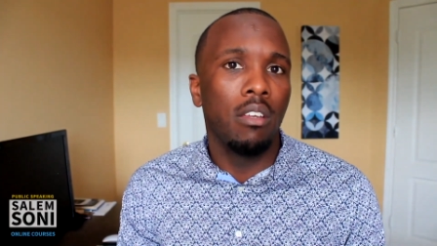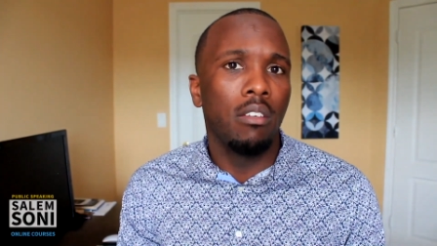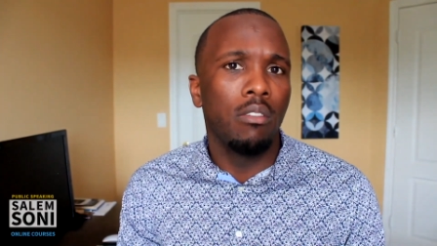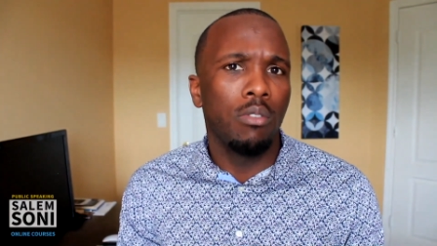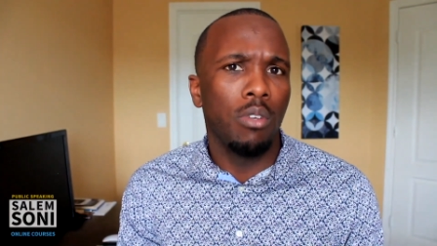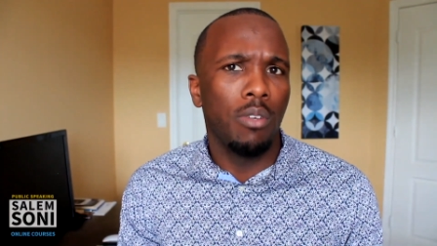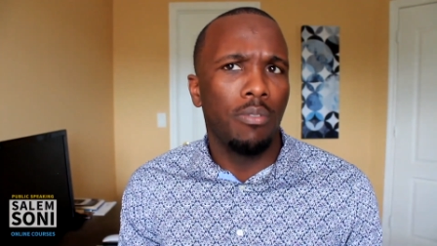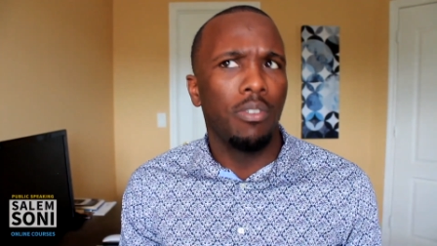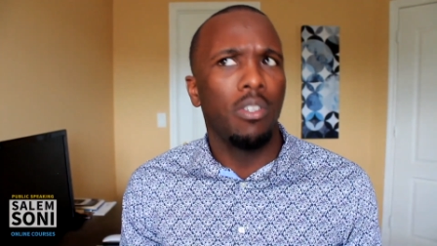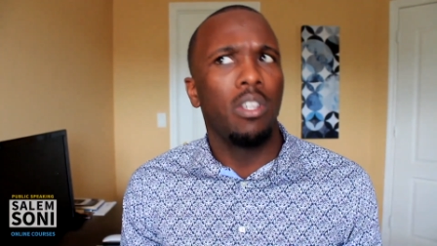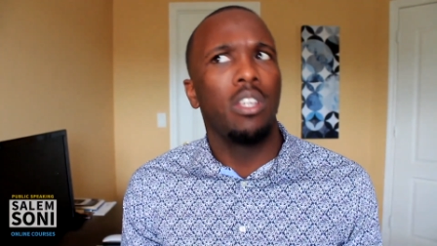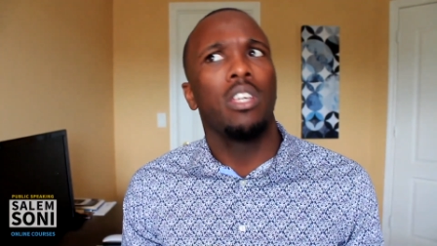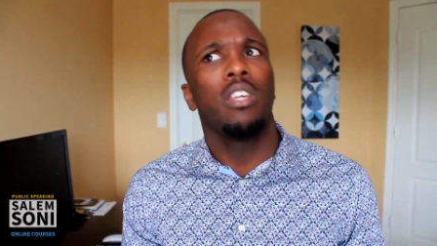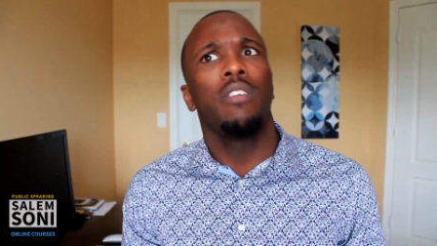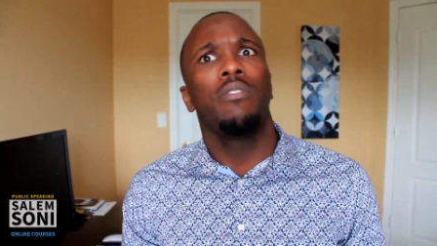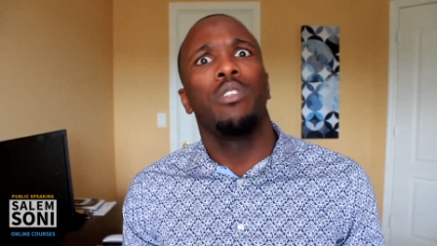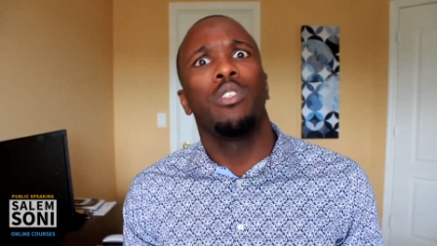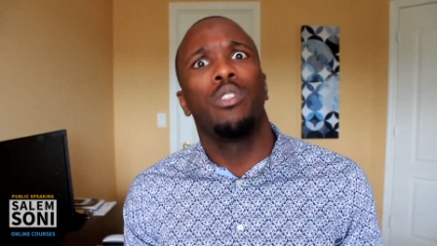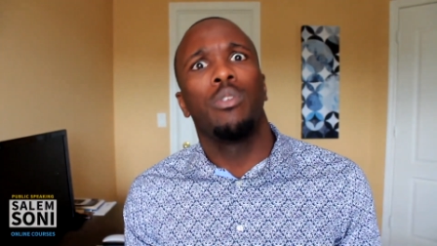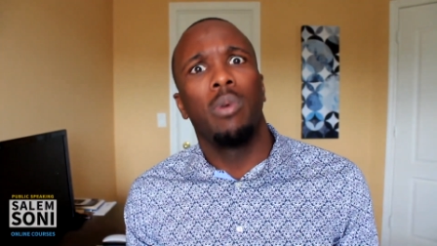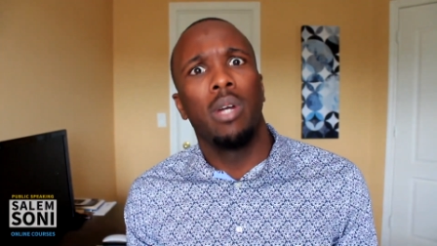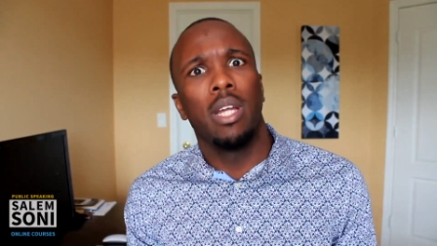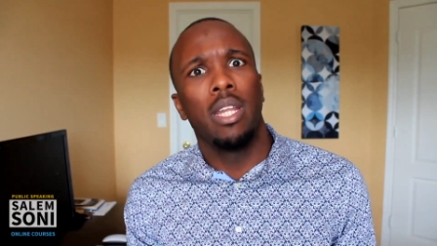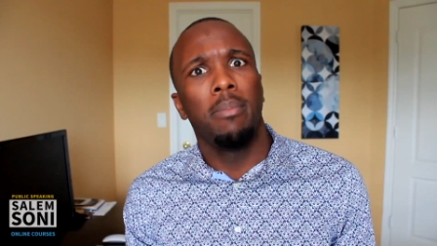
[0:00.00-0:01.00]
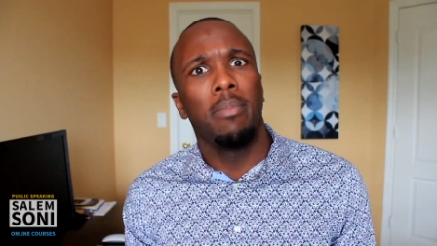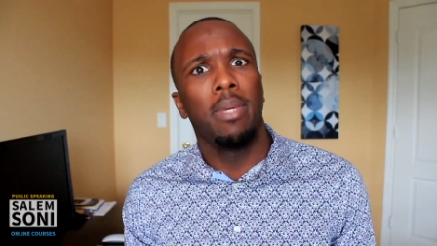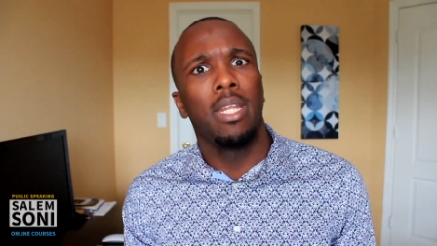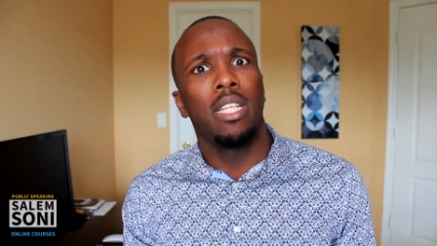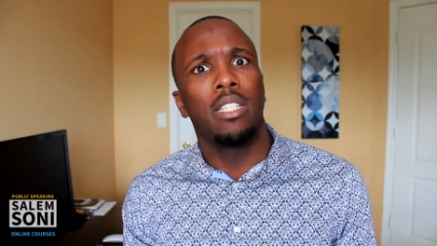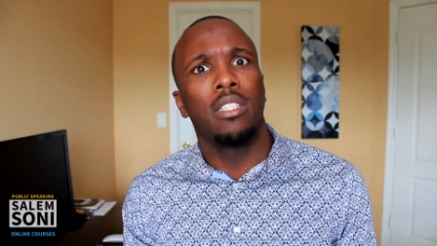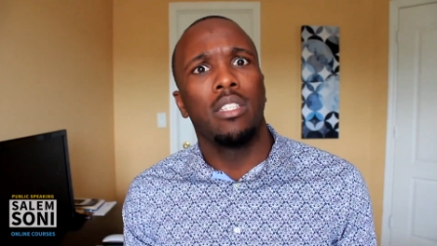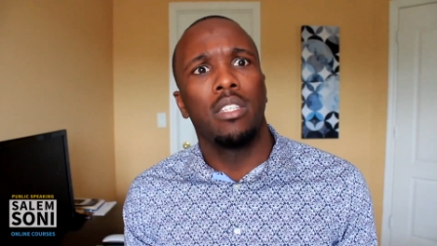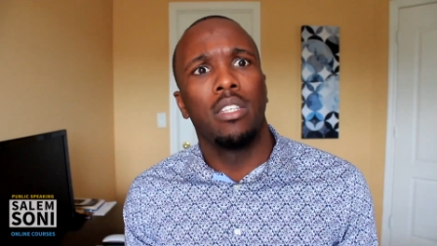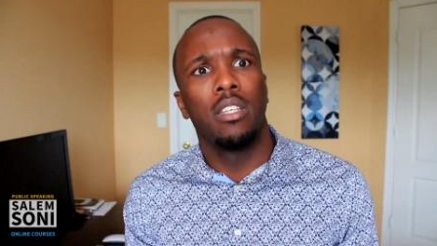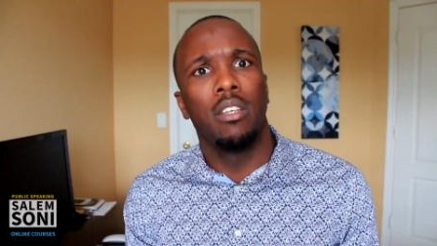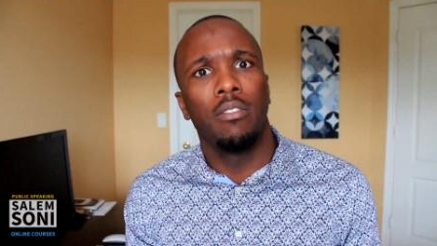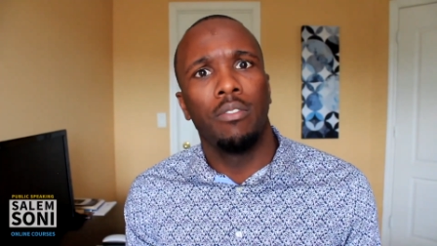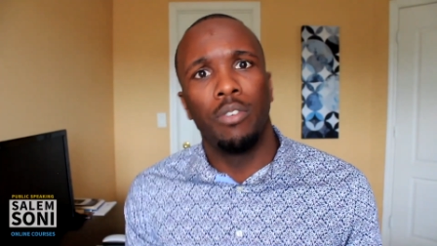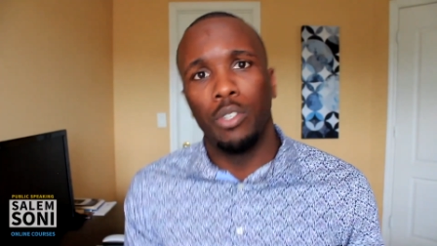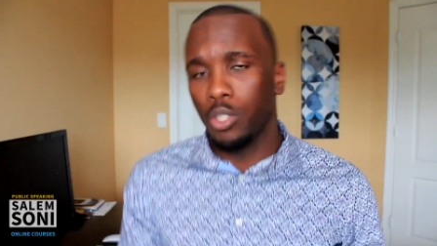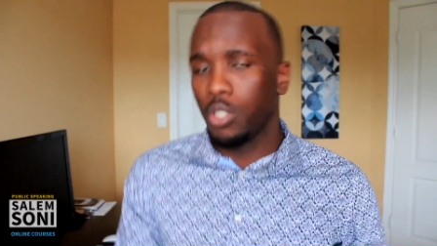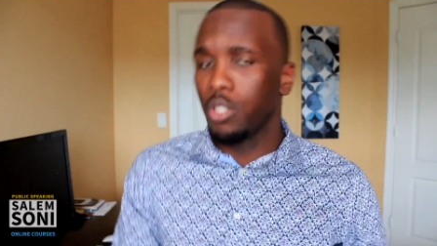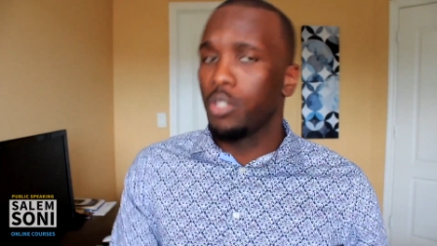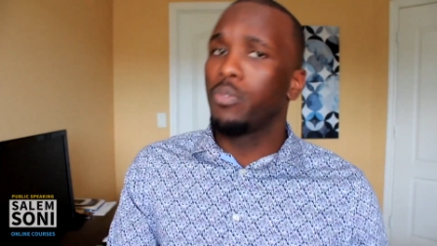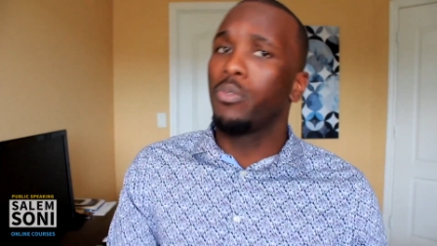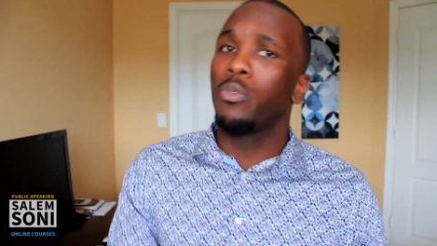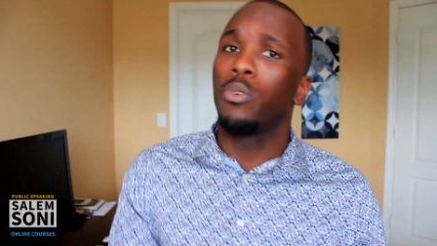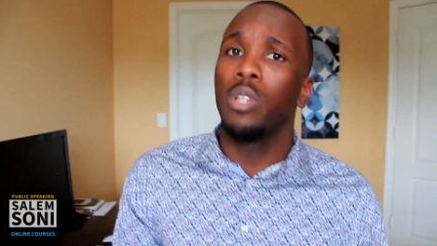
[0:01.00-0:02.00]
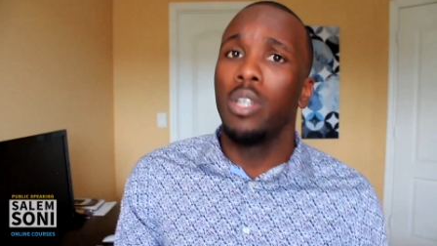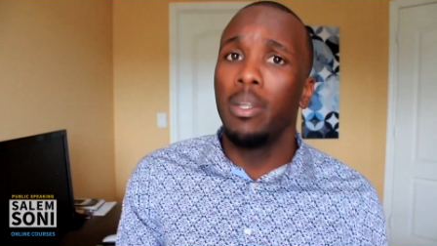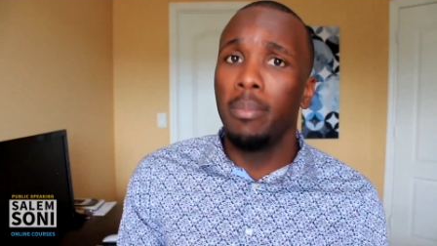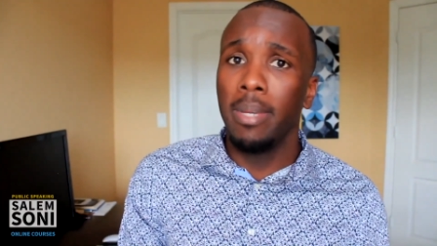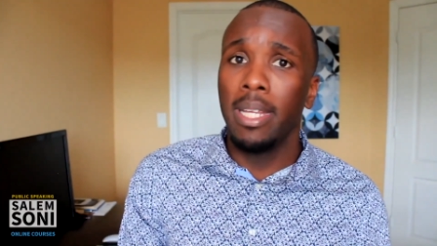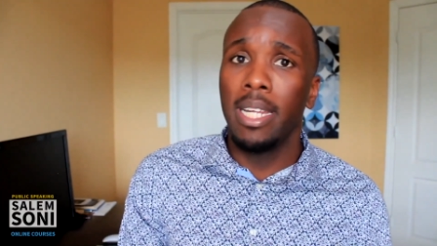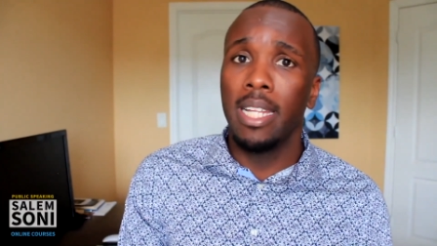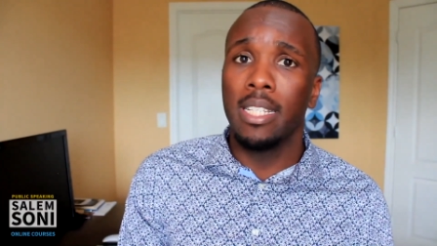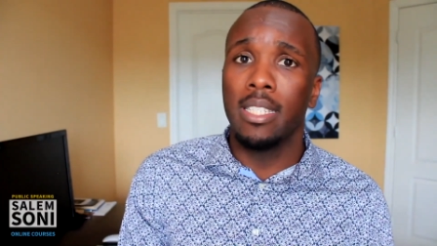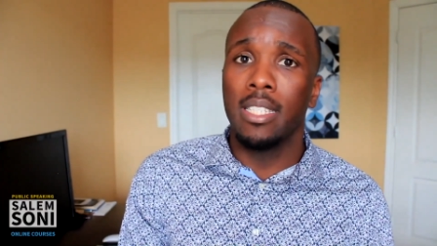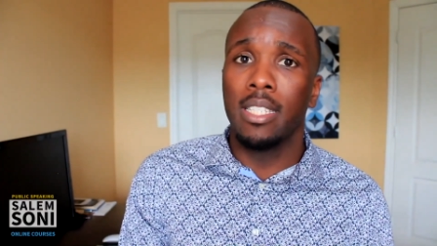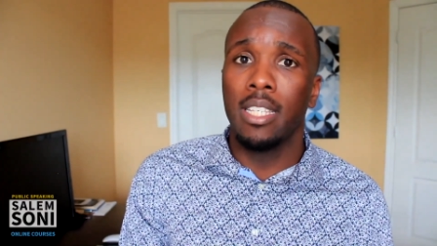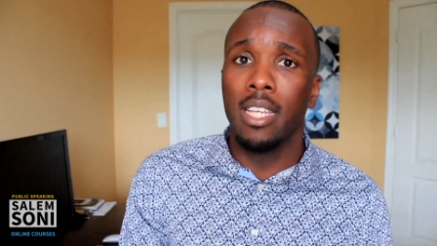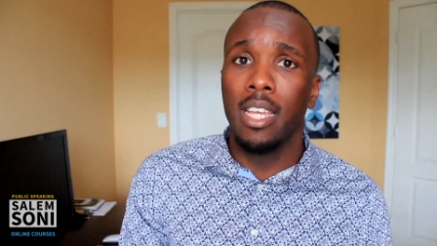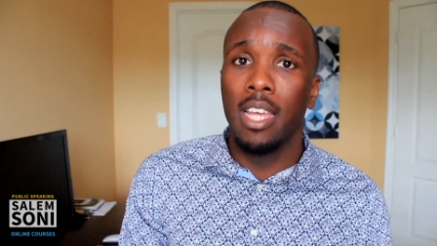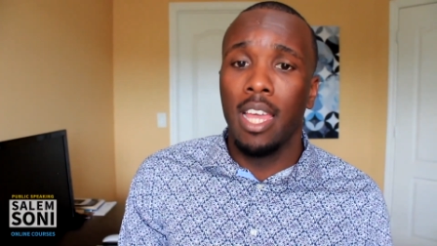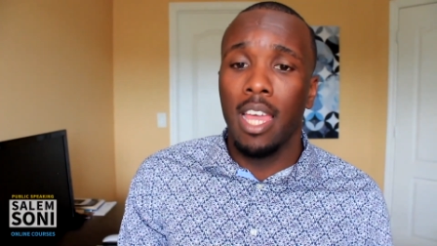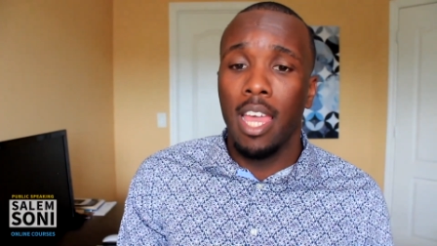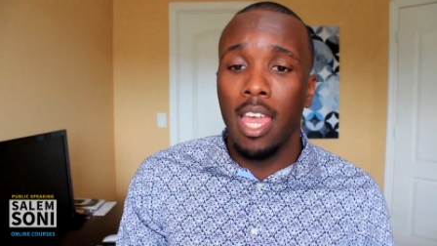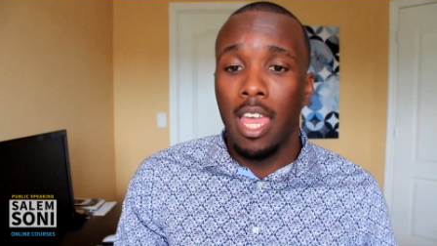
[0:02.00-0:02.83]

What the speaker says: So if they give you 20 minutes versus 40 minutes,